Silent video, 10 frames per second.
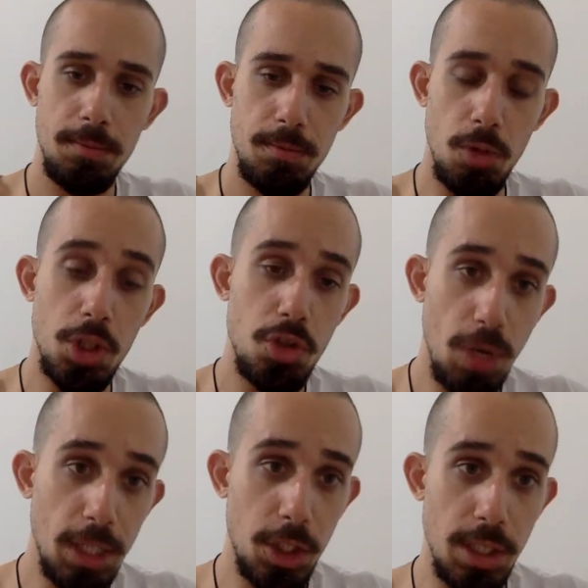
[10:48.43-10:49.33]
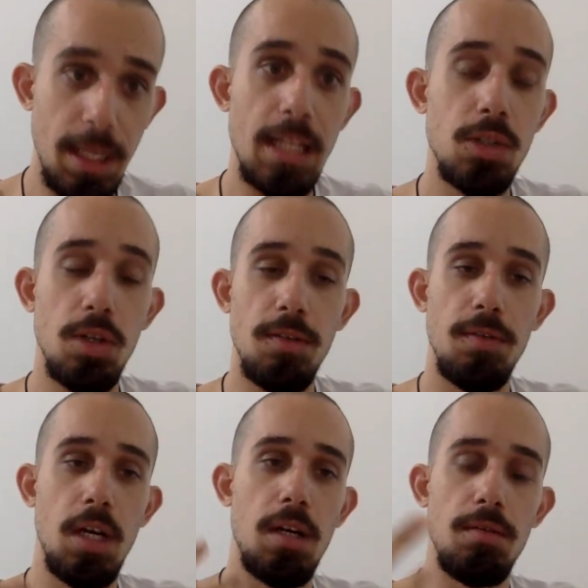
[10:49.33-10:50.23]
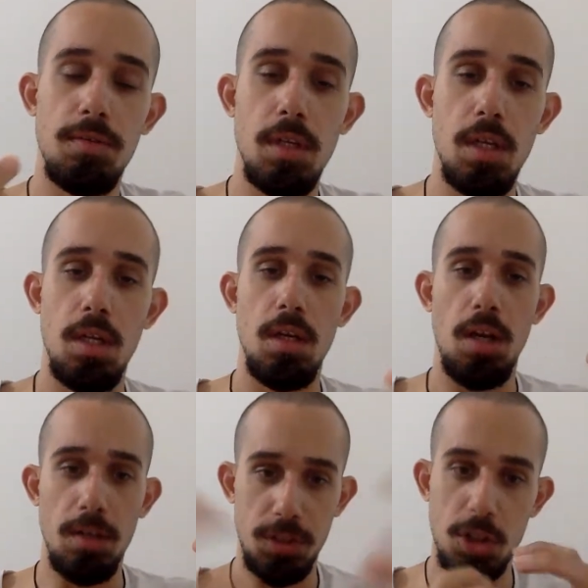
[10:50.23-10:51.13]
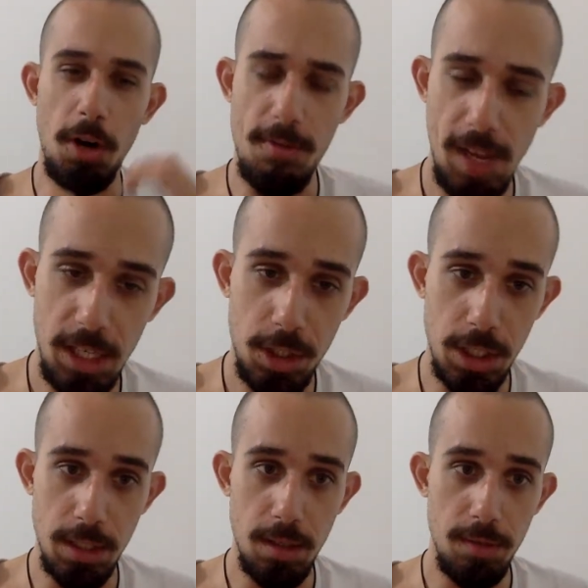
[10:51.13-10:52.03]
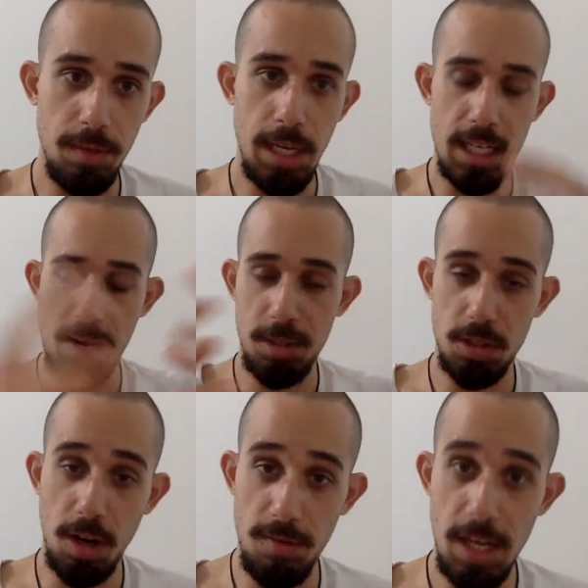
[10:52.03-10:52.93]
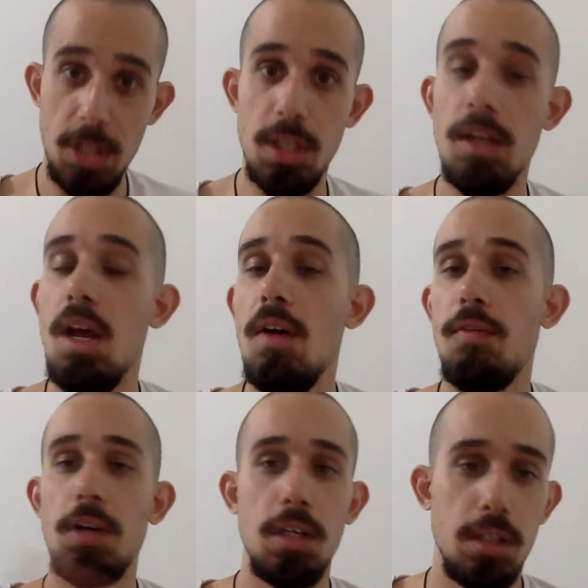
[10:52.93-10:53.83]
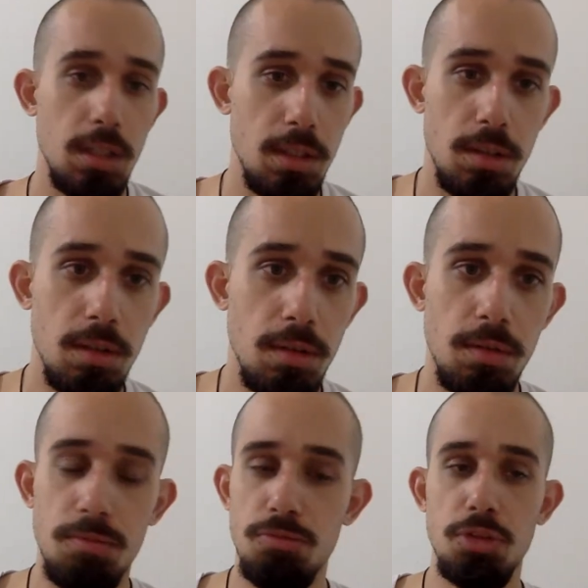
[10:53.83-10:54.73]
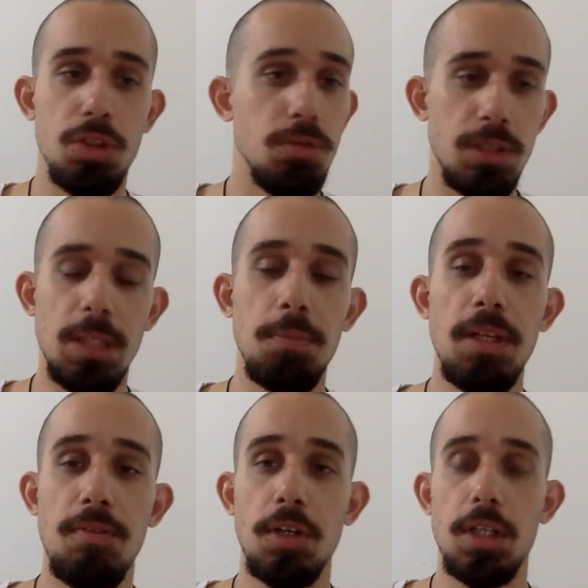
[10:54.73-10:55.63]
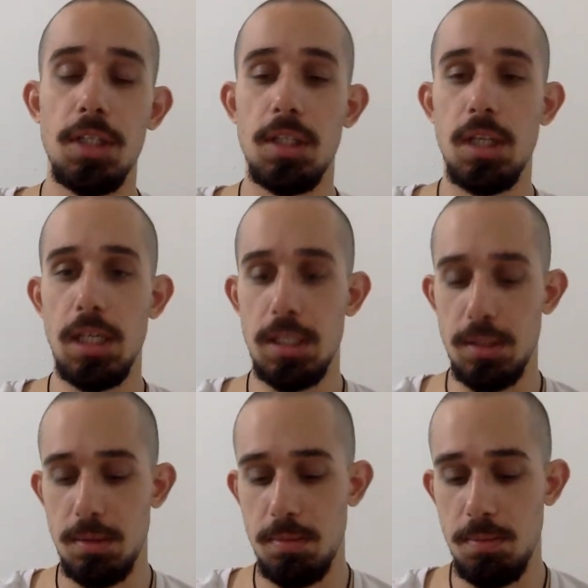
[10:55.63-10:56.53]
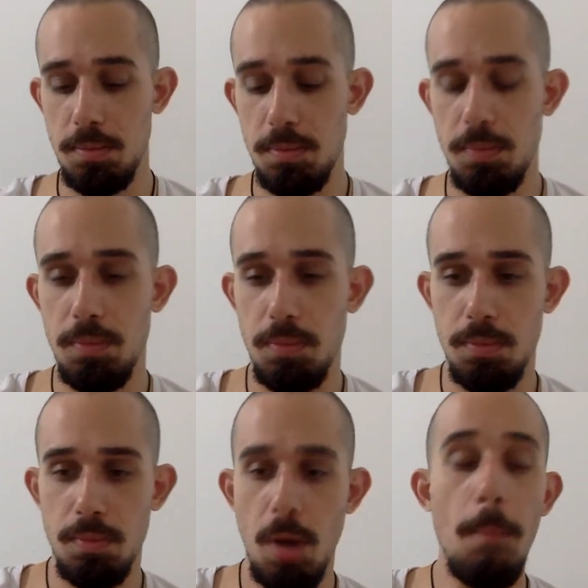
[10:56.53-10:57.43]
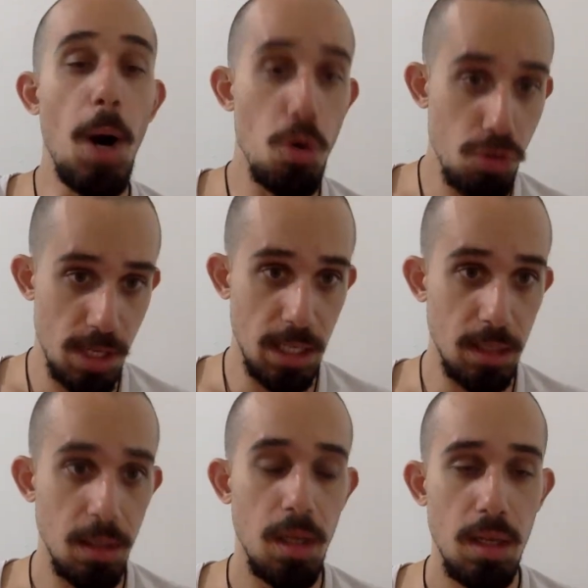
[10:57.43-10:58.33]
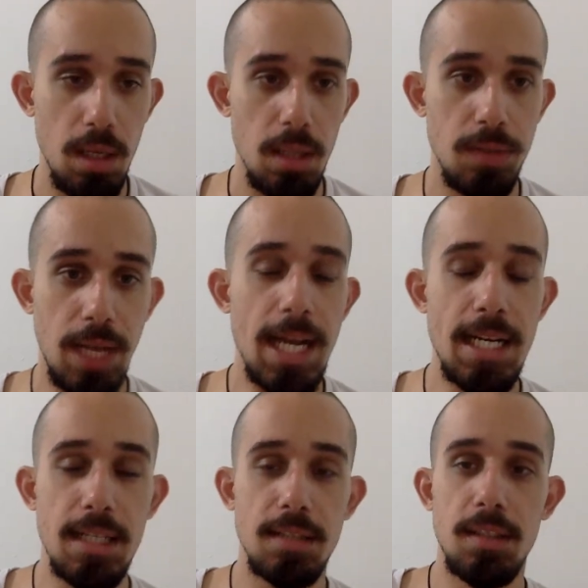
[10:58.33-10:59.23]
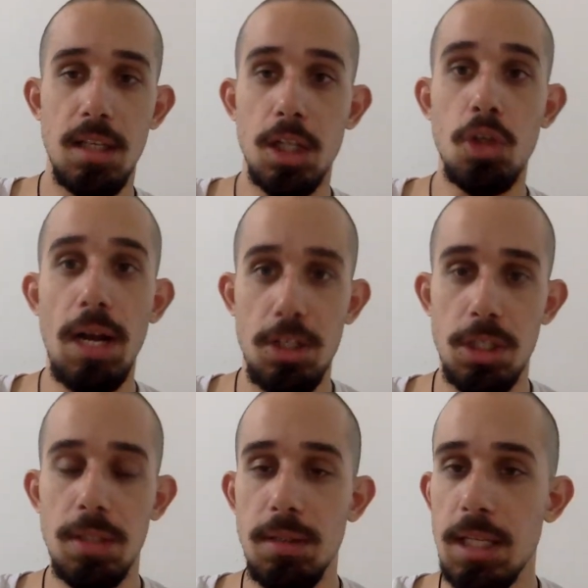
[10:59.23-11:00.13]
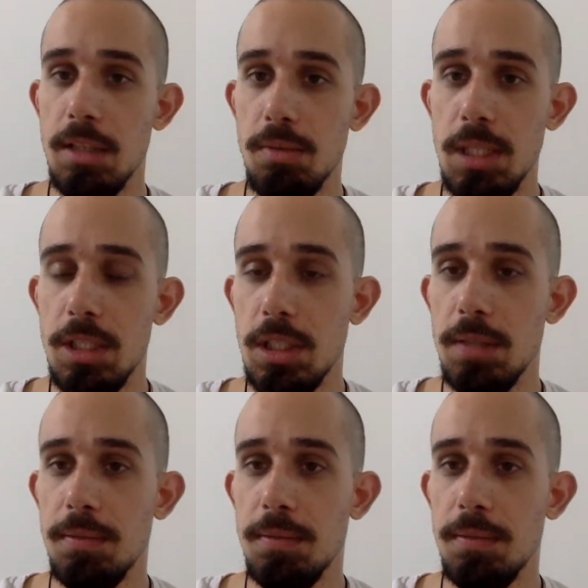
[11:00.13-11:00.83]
restriction, that sort of starvation, of economic starvation, for simply for opposing Zionist aggression in the region.